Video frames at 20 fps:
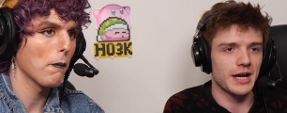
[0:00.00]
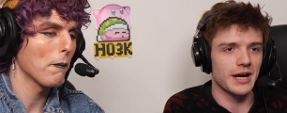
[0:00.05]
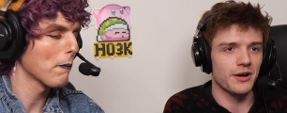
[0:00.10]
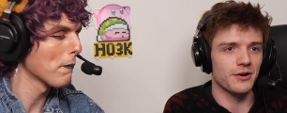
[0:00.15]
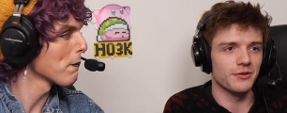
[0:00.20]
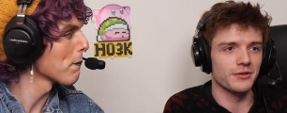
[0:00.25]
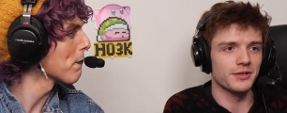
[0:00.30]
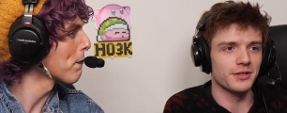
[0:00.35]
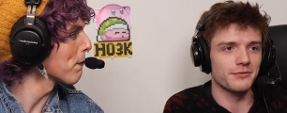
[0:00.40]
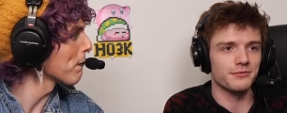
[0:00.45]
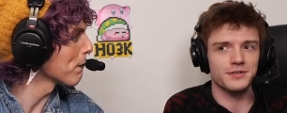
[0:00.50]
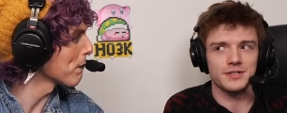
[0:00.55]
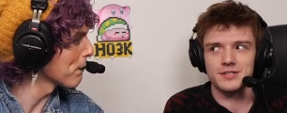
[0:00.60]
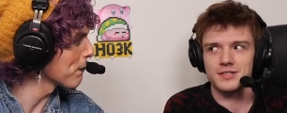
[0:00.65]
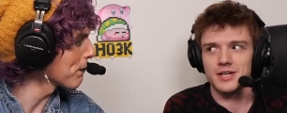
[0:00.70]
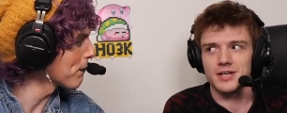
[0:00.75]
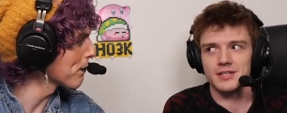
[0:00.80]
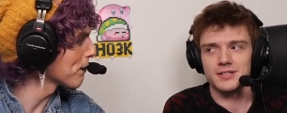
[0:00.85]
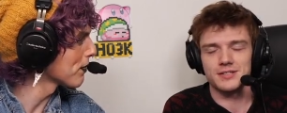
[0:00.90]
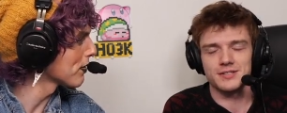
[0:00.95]
Speaker 1: now if mm. he
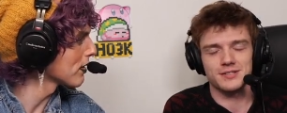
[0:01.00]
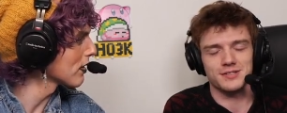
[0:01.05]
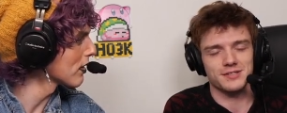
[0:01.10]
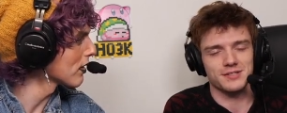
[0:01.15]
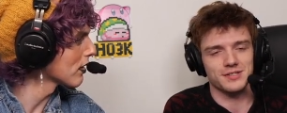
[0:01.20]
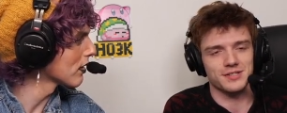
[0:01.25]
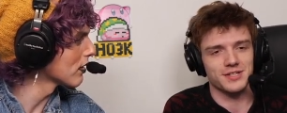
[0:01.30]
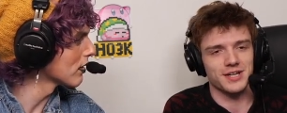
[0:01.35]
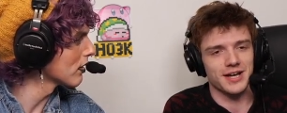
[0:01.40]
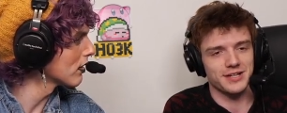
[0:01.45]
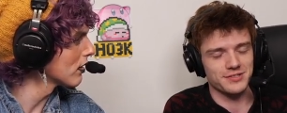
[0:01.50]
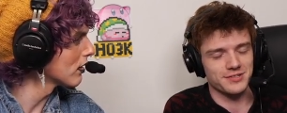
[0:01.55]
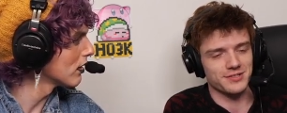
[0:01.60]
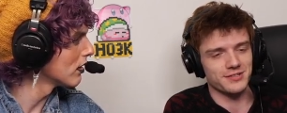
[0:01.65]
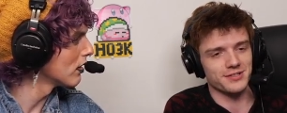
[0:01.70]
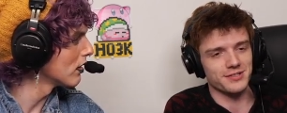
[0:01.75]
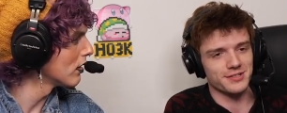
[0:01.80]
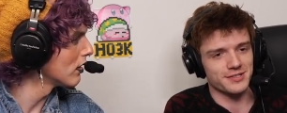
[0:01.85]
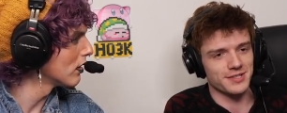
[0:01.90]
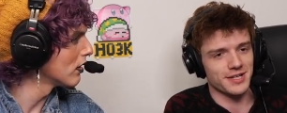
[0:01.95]
says yes to
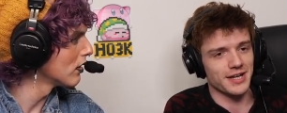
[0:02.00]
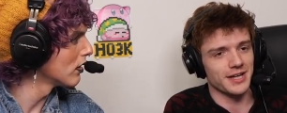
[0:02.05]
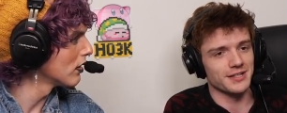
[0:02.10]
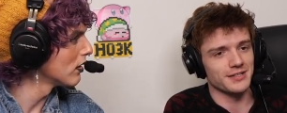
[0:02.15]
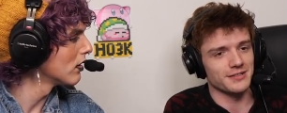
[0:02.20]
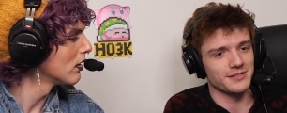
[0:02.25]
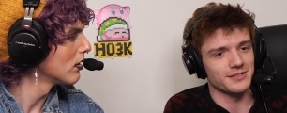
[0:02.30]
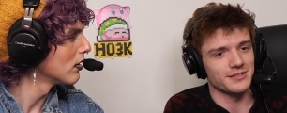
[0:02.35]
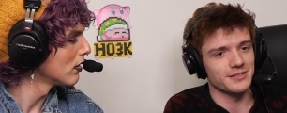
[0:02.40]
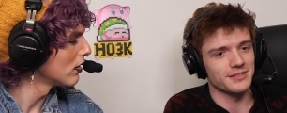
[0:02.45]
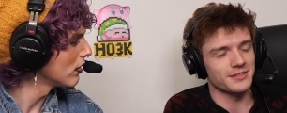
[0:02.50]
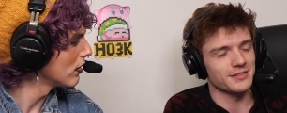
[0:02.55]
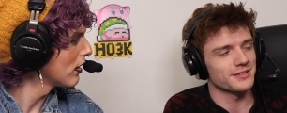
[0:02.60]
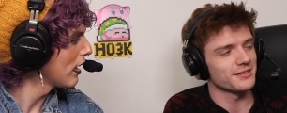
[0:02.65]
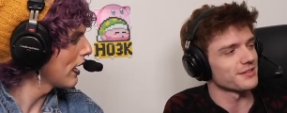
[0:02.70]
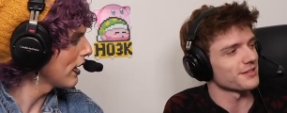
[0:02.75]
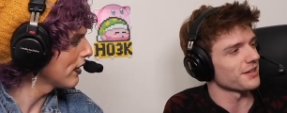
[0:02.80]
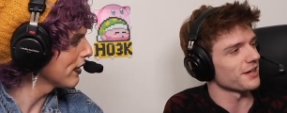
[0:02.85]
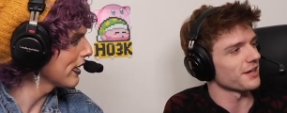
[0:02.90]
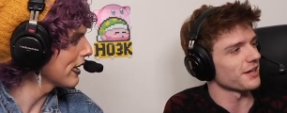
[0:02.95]
the design.
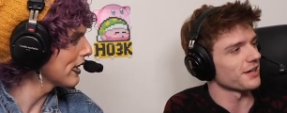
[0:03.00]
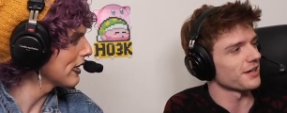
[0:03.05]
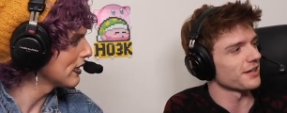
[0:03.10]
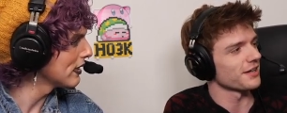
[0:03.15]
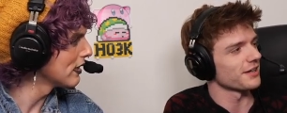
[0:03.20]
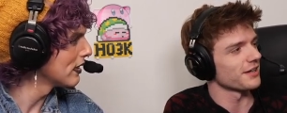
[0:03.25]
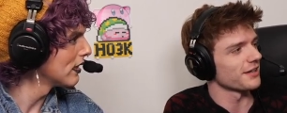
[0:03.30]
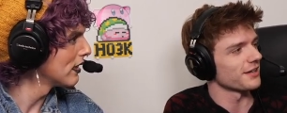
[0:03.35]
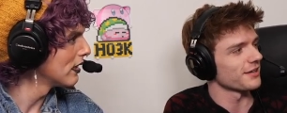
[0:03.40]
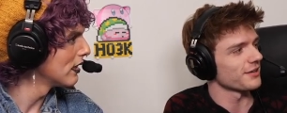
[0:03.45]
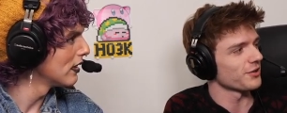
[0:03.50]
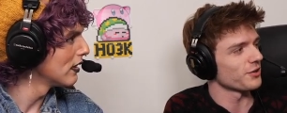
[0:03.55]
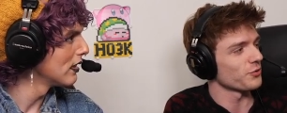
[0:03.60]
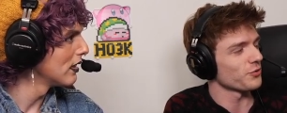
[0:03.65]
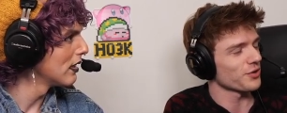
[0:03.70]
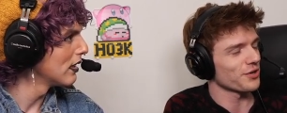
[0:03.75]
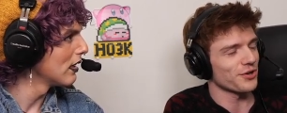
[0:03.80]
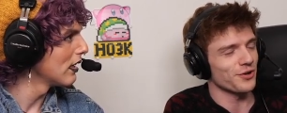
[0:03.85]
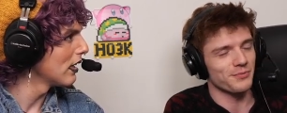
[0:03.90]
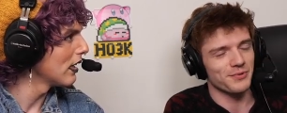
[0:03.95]
Speaker 2: Hell yeah. Uh,
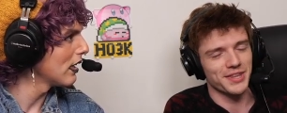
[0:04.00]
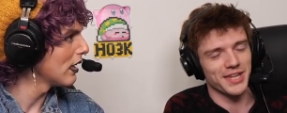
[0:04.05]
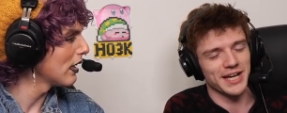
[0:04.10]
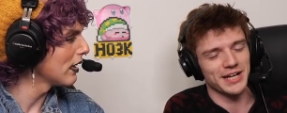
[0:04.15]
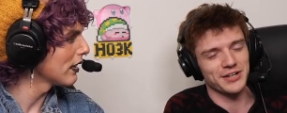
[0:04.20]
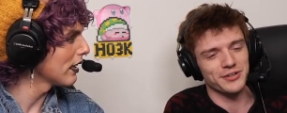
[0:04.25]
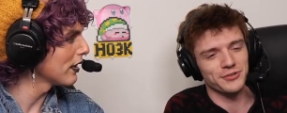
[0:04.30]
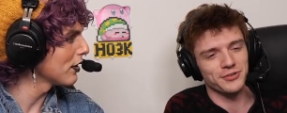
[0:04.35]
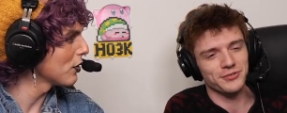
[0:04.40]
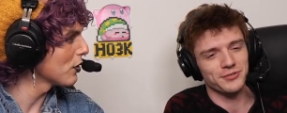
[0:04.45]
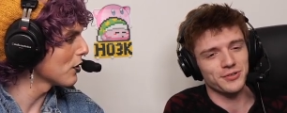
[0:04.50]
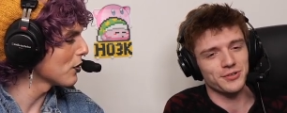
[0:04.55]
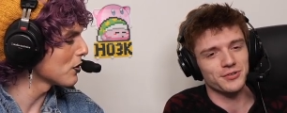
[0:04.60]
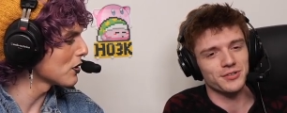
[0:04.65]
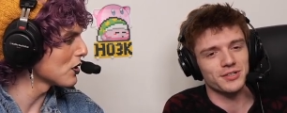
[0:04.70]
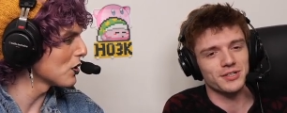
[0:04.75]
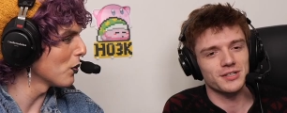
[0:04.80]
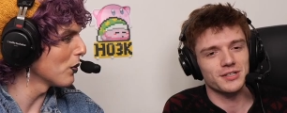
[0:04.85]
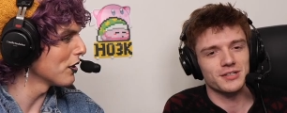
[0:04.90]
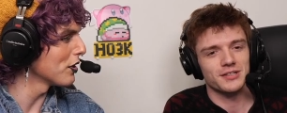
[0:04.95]
Speaker 1: we're hoping that. And I know there
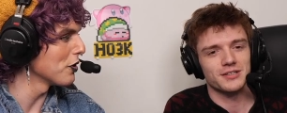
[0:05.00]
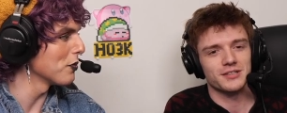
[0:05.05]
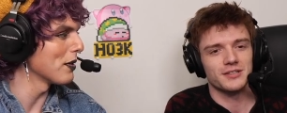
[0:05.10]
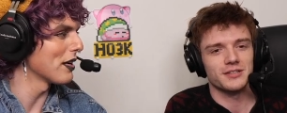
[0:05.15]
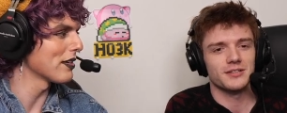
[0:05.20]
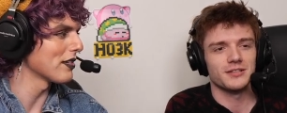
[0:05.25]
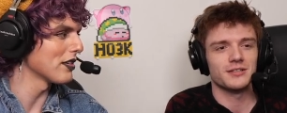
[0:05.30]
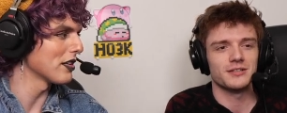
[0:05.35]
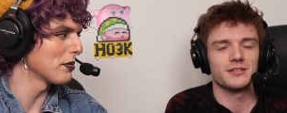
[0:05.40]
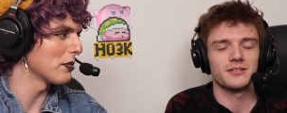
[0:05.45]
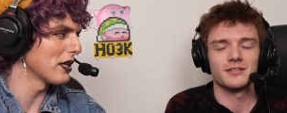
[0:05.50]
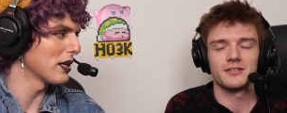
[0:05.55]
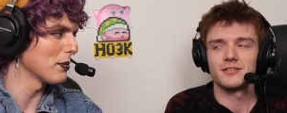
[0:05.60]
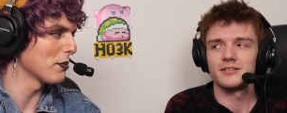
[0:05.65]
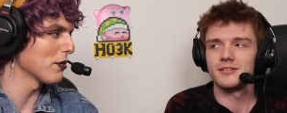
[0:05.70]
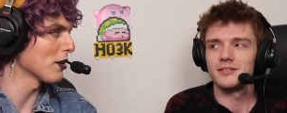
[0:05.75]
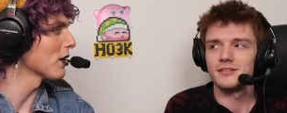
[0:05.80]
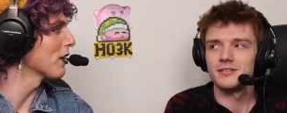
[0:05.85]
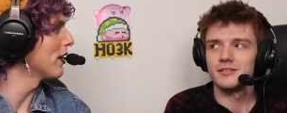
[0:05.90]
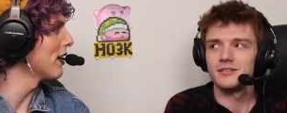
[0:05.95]
Speaker 2: was the one you mentioned to me at
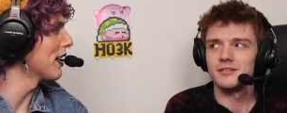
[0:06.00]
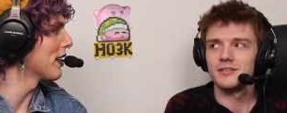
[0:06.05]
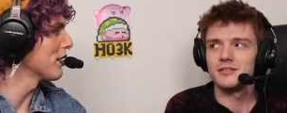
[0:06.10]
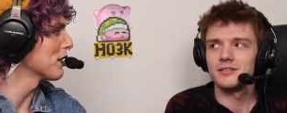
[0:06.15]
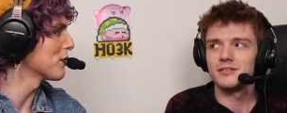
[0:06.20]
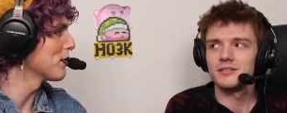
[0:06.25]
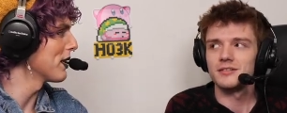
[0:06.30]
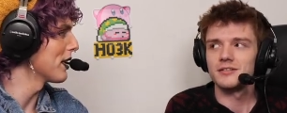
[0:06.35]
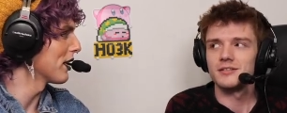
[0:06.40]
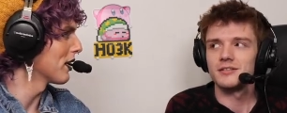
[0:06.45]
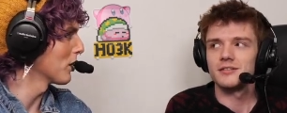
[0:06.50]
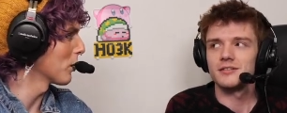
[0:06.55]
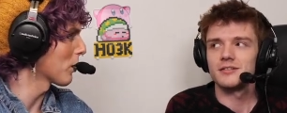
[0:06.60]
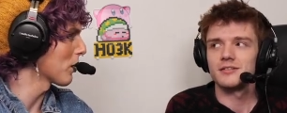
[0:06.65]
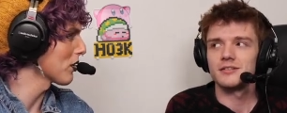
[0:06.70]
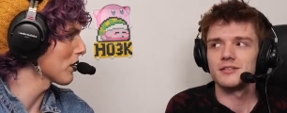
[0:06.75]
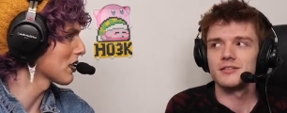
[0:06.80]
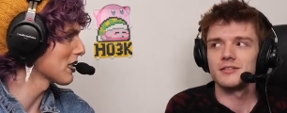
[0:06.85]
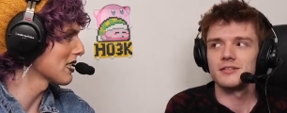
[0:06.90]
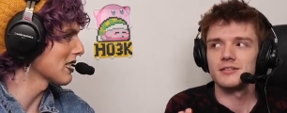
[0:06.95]
Brooklyn as being in the
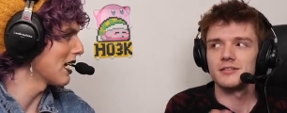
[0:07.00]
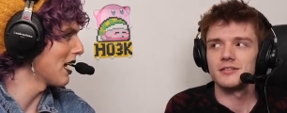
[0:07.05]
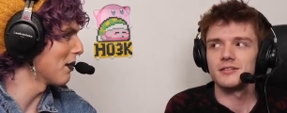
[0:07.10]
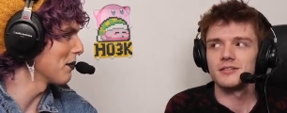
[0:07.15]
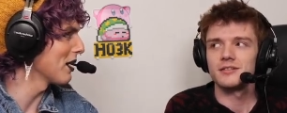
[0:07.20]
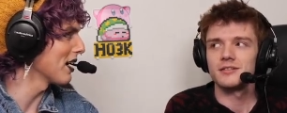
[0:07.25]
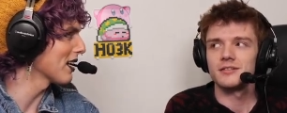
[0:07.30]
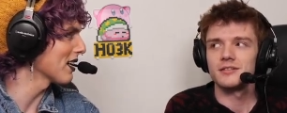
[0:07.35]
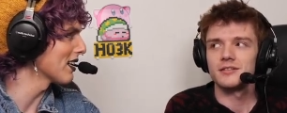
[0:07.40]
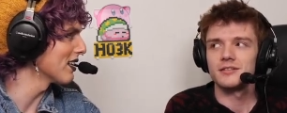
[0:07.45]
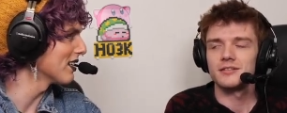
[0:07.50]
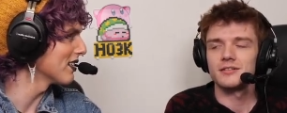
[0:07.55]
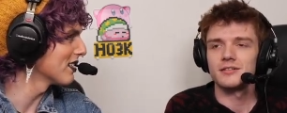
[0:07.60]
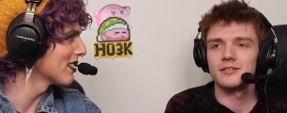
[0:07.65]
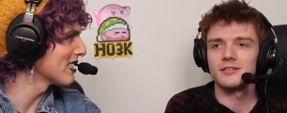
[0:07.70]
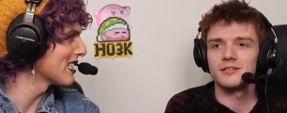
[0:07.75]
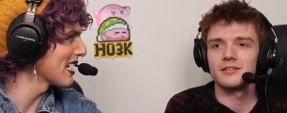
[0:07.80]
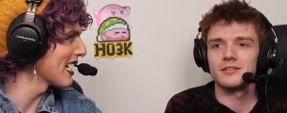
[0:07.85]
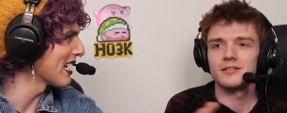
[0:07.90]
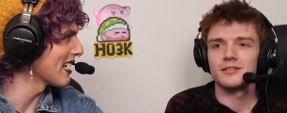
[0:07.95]
works. I'm not going to
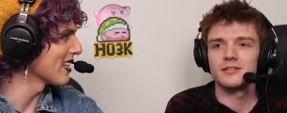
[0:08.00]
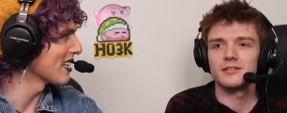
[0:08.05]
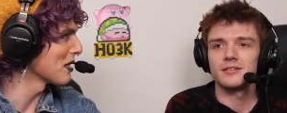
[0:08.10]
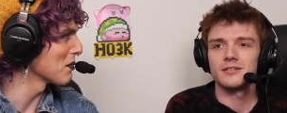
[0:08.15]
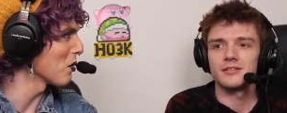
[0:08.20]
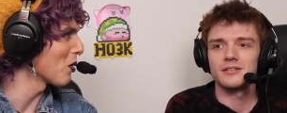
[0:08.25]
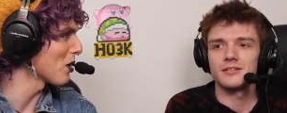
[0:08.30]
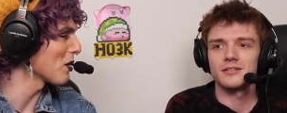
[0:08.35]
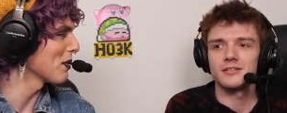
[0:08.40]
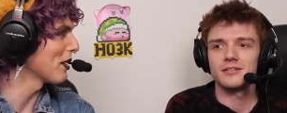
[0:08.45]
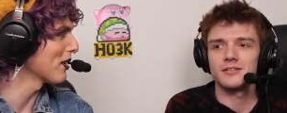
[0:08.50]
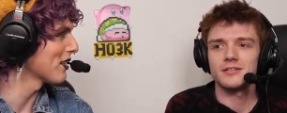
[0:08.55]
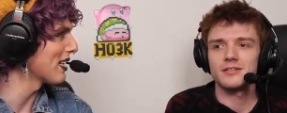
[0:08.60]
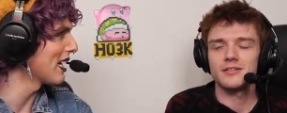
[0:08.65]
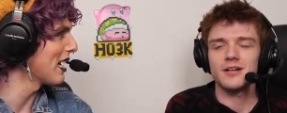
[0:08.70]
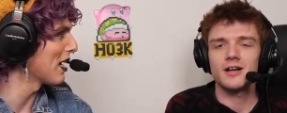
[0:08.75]
say anything more about